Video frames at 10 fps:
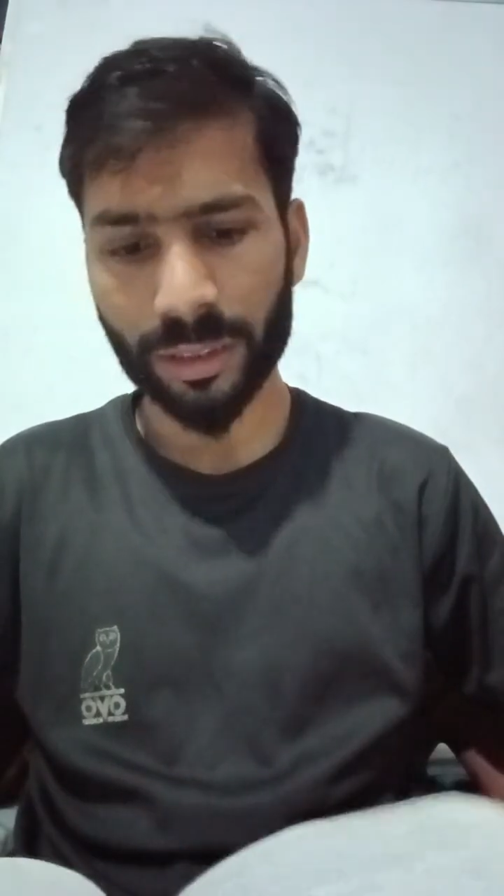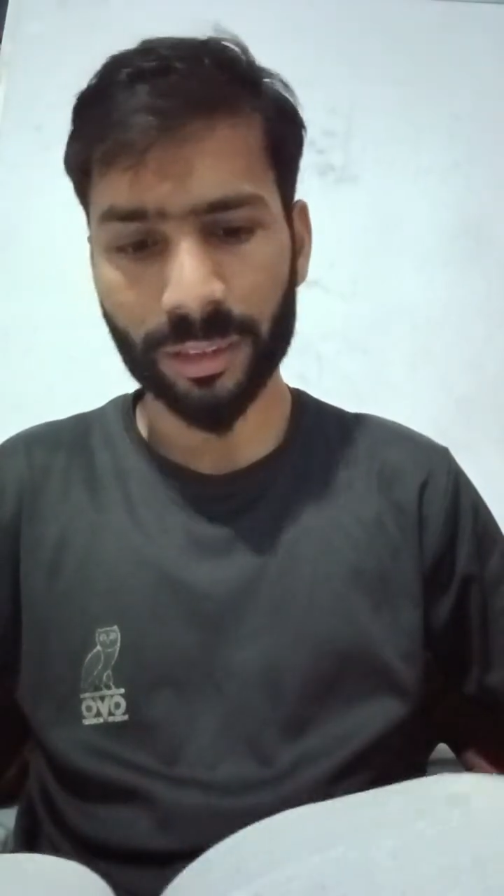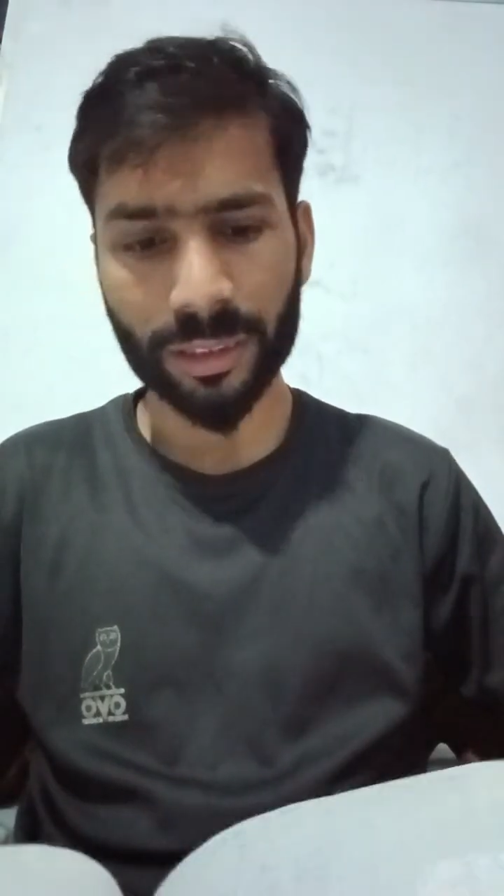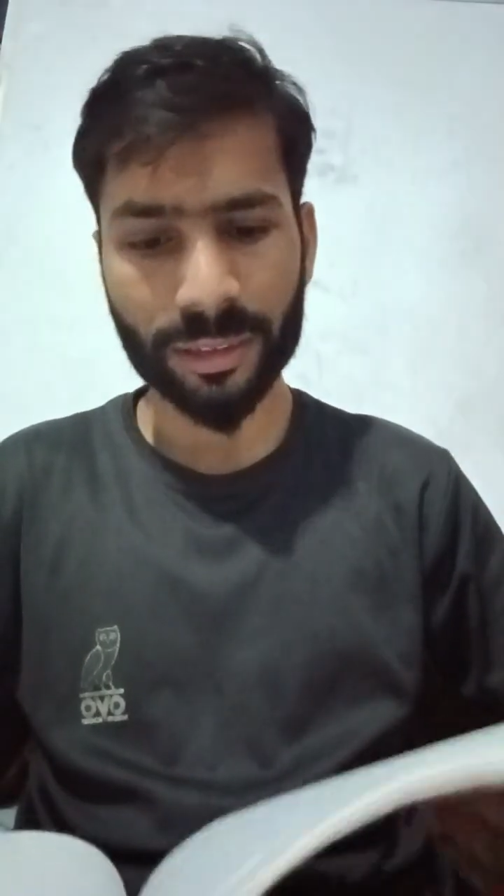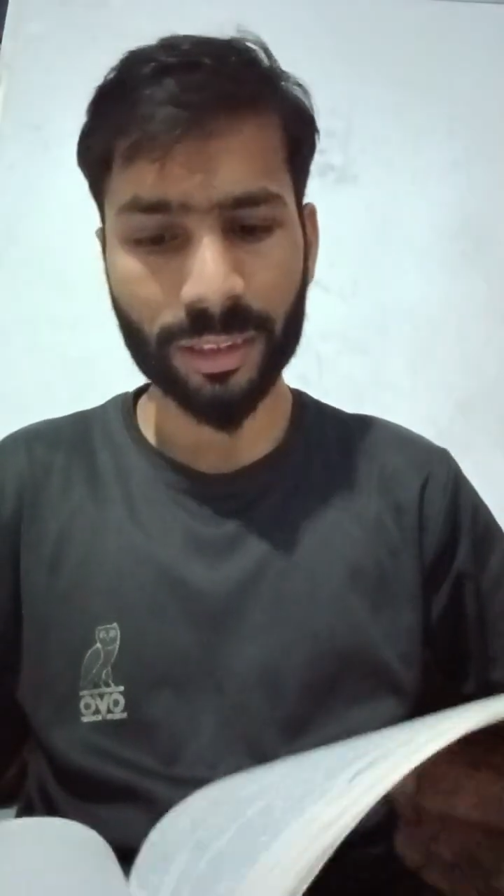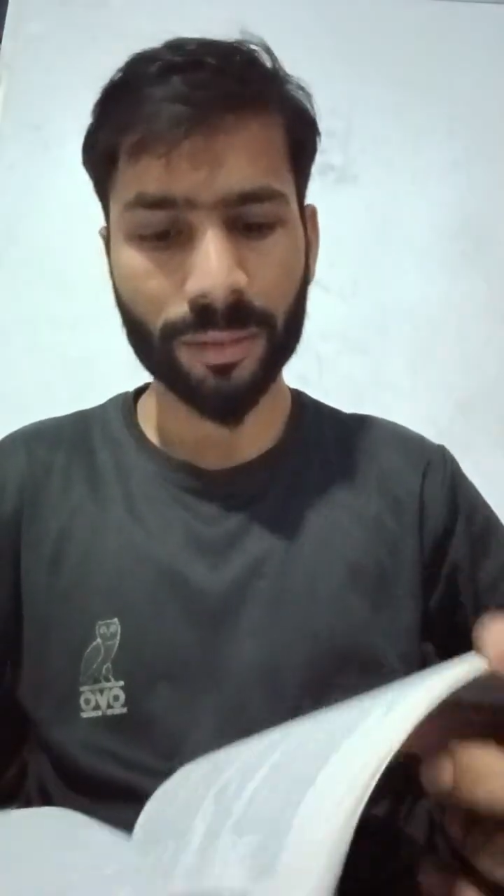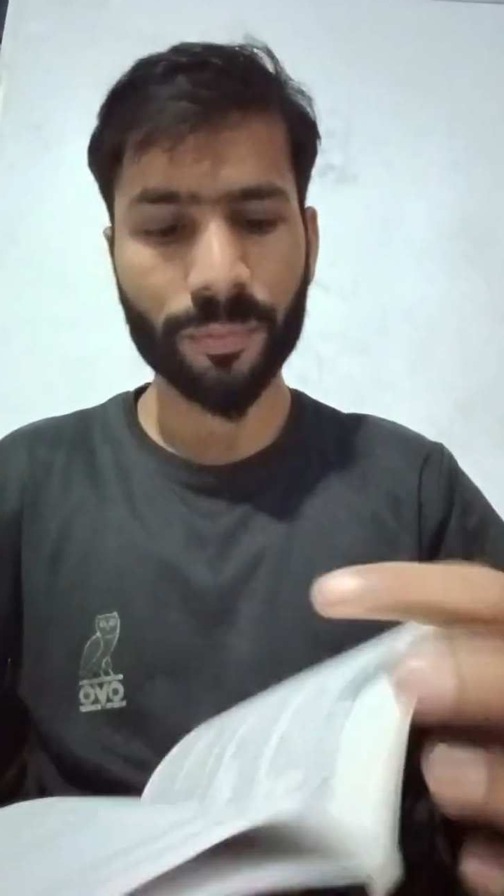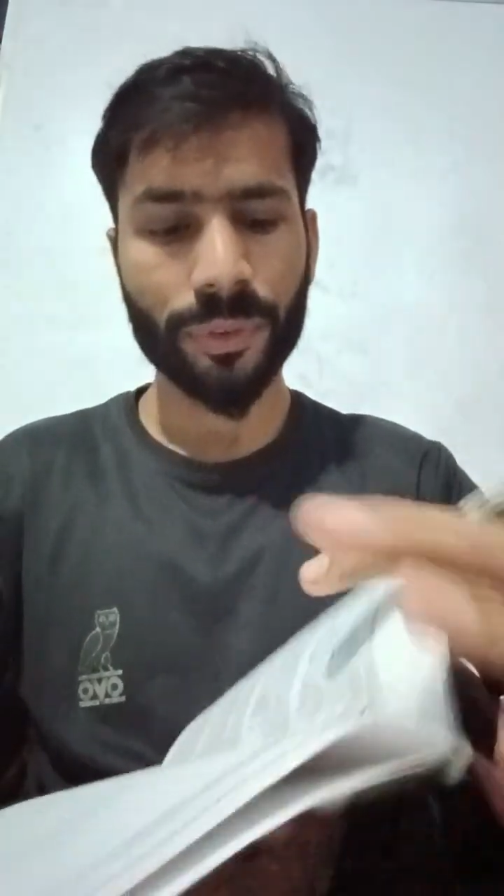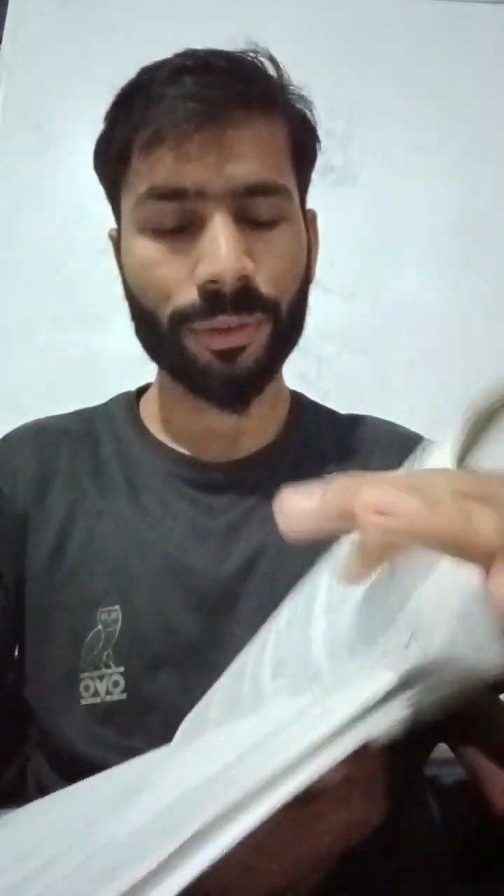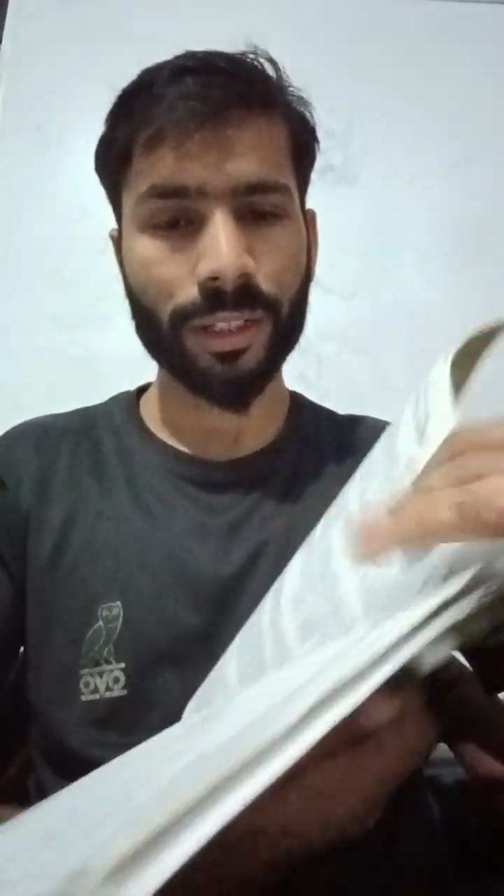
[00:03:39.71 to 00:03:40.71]
on this thing.
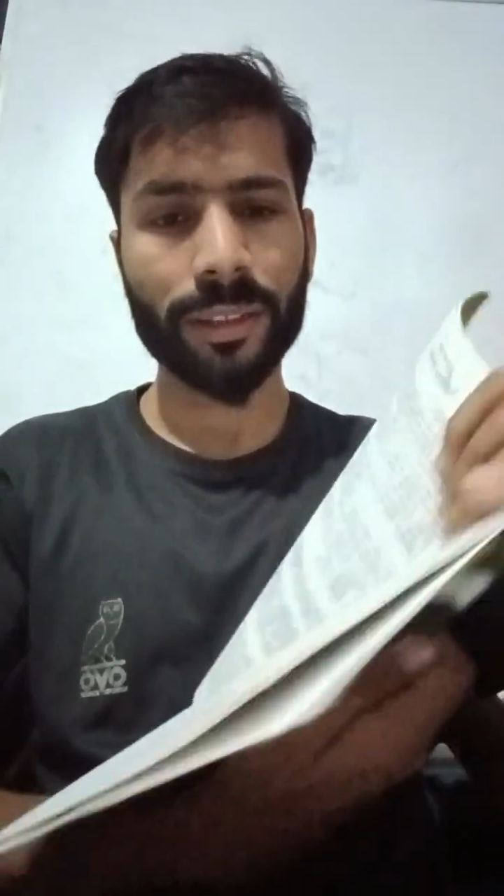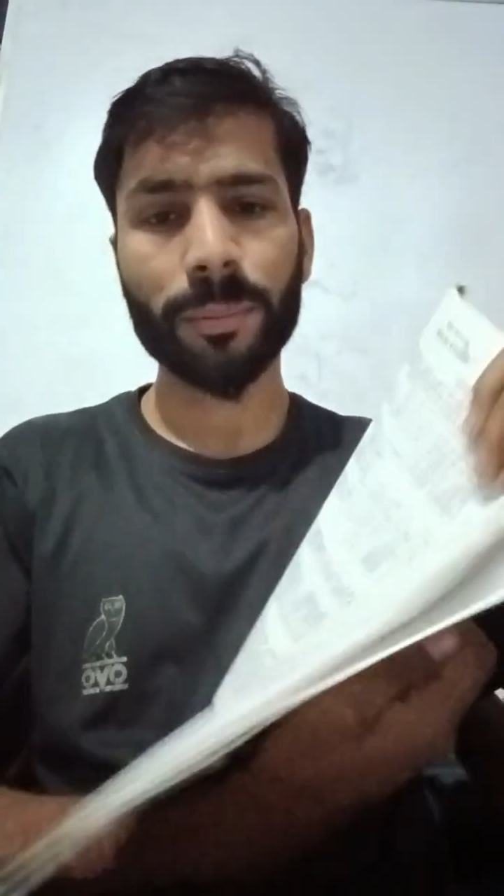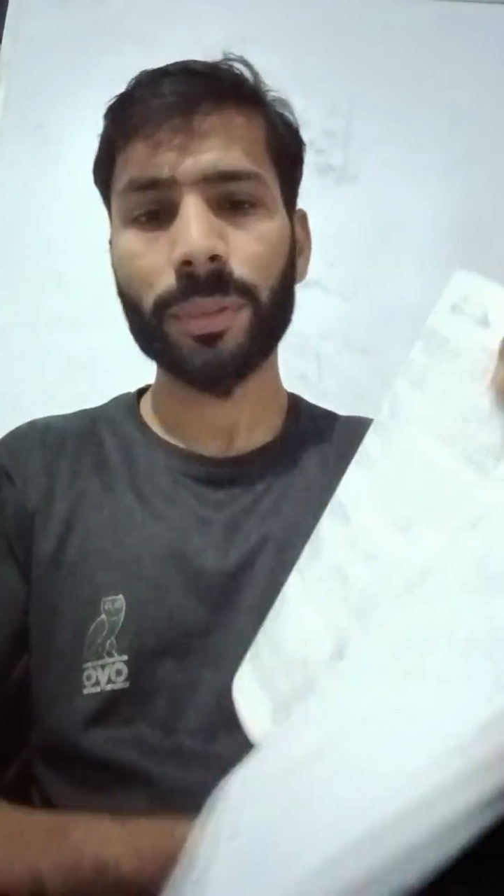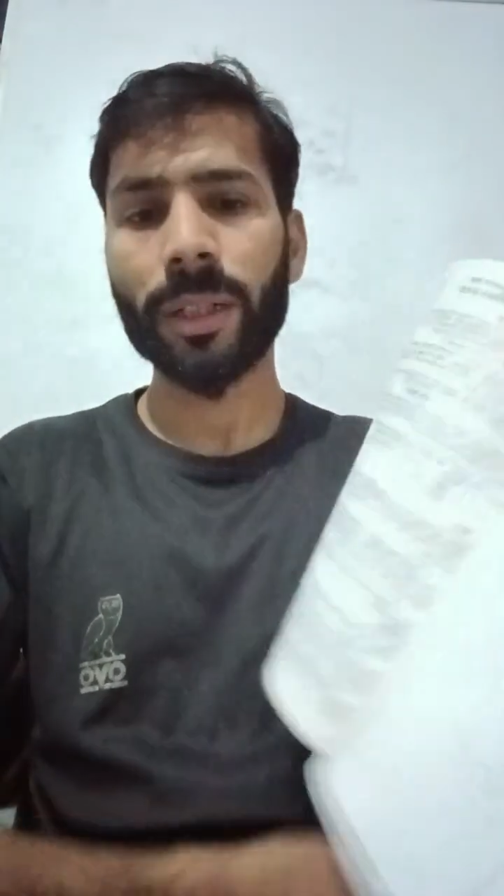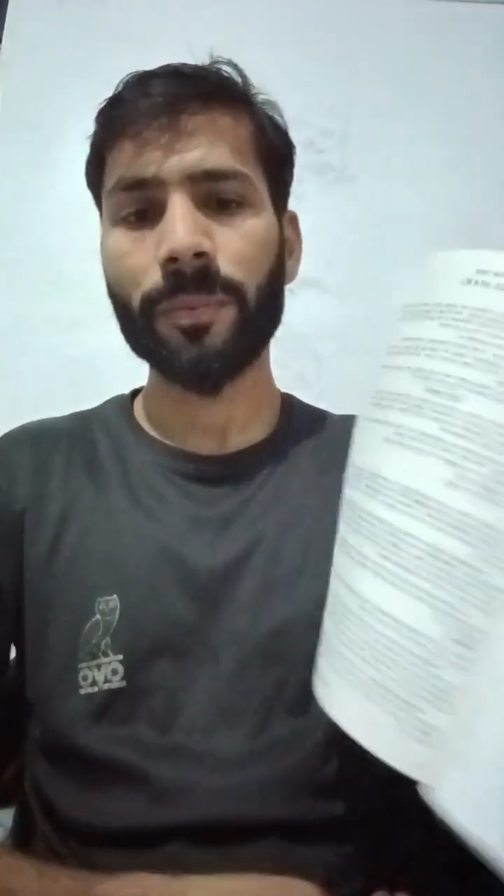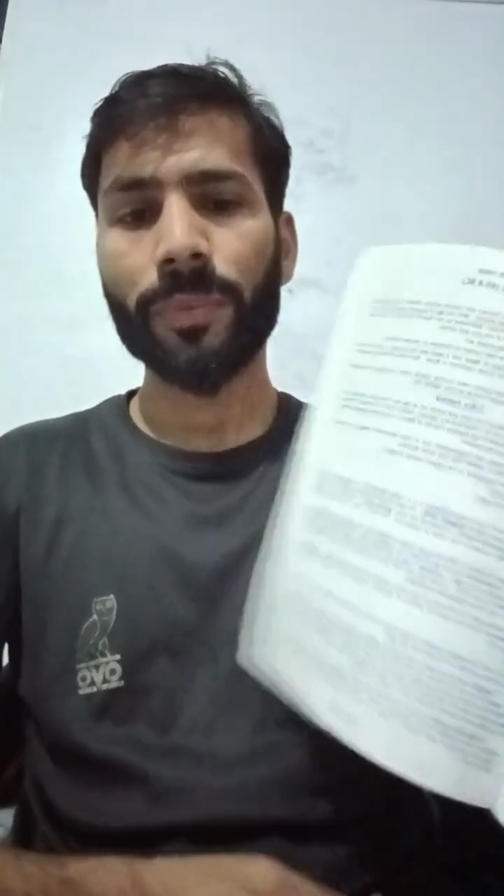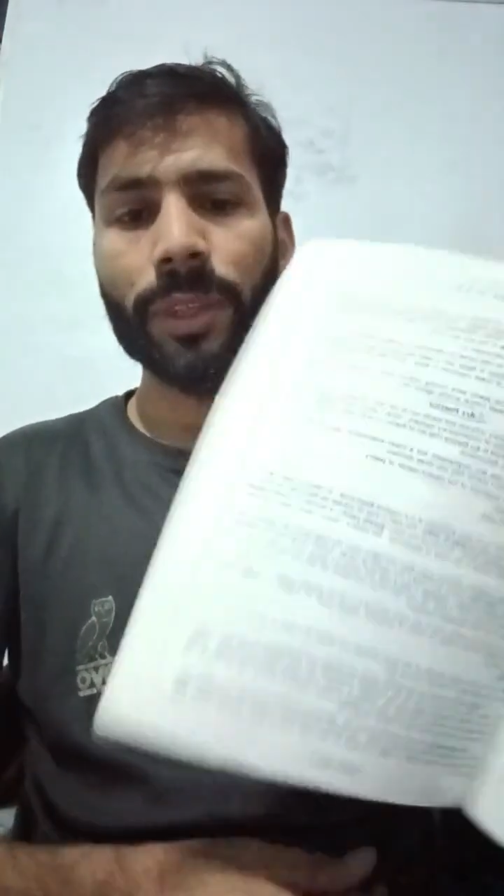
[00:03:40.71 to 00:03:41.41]
For example,